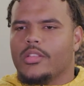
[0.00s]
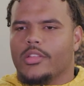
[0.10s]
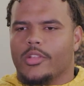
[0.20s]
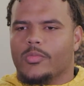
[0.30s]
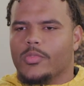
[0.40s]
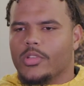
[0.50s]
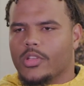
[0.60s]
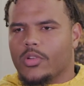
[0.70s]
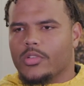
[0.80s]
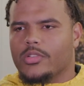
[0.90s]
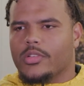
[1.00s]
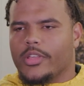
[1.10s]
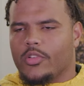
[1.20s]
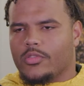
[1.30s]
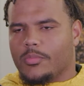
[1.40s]
then
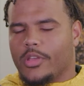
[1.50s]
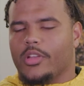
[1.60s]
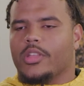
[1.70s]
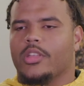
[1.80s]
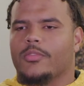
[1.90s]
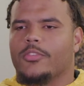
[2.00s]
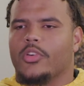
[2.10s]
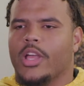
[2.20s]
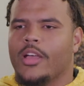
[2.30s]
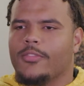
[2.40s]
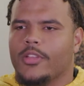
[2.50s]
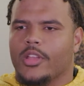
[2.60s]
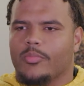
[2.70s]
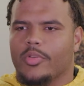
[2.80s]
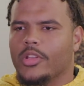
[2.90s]
Coach Bell can feel
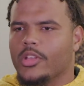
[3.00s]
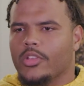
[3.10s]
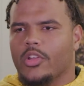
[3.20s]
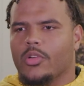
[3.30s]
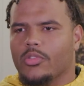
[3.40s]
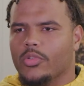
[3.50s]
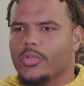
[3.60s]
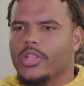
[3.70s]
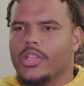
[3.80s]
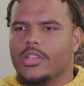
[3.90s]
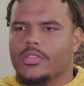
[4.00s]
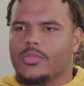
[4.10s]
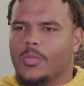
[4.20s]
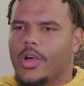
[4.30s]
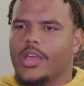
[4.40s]
confident in putting, you know, Lucas,
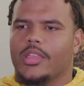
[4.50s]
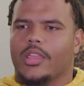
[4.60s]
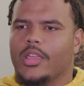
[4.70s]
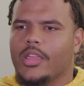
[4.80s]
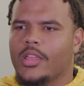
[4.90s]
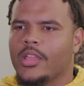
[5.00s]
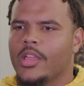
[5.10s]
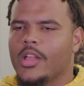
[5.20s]
YA,